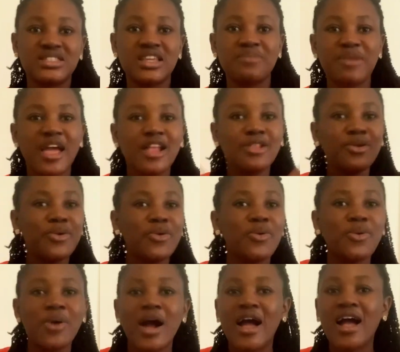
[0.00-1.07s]
them.
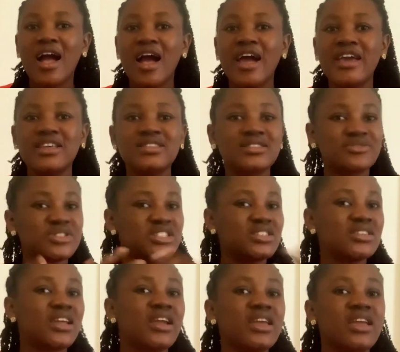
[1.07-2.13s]
Hello, hi, it's
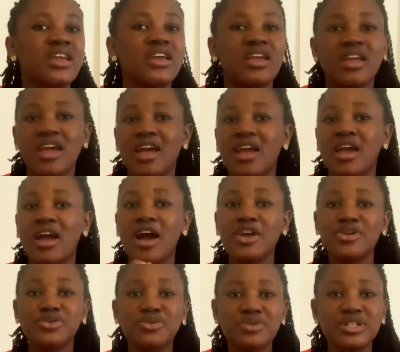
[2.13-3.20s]
Christina here. How you
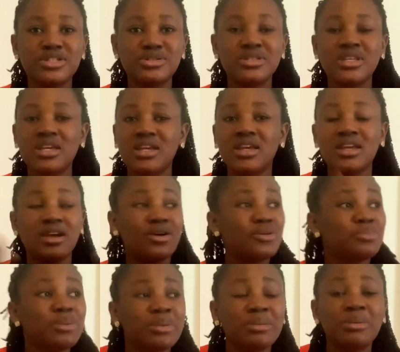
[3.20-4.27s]
doing today? Blah,
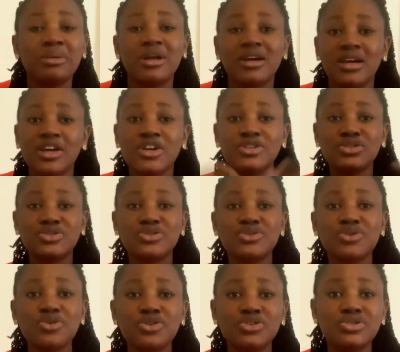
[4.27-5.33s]
blah, blah, blah.
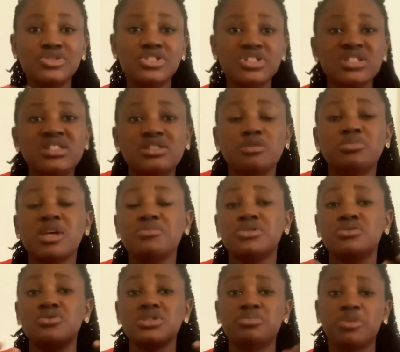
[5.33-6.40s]
Talk, you gist. Sometimes you
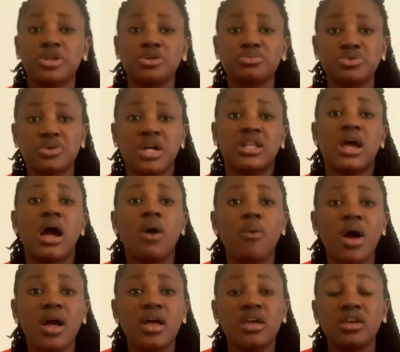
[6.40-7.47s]
don't spend up to an hour
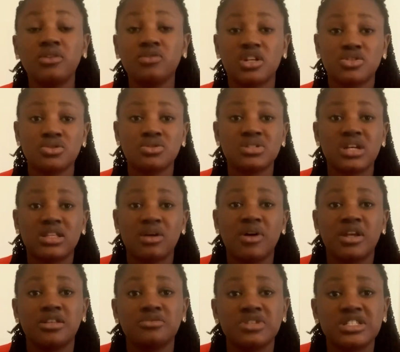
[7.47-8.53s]
if you have to use an hour in
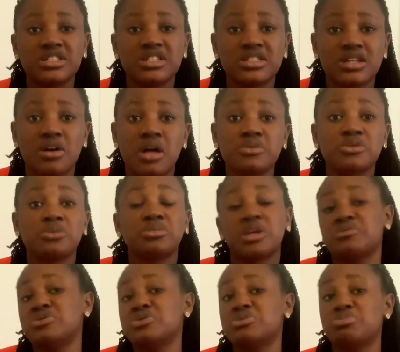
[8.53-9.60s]
your residence house, and sometimes
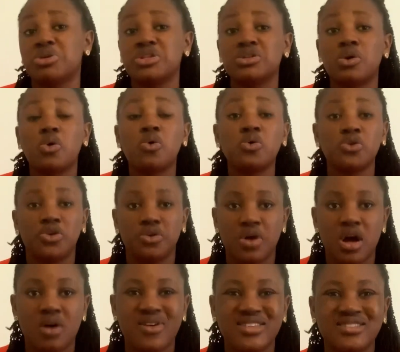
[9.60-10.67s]
you spend all your
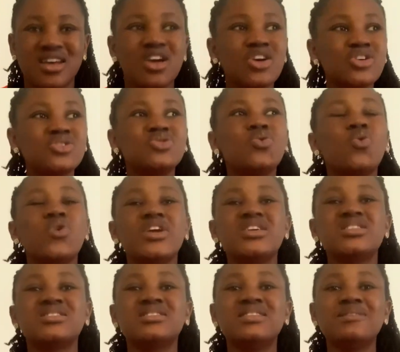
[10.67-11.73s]
hours. So
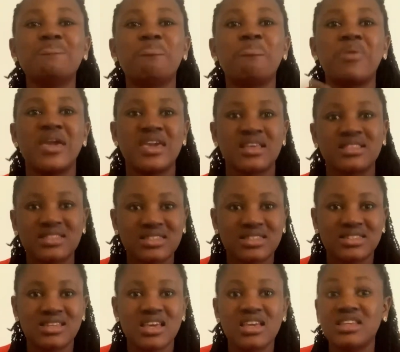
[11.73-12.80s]
it depends.
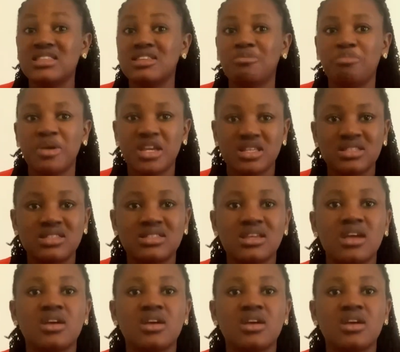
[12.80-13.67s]
It depends.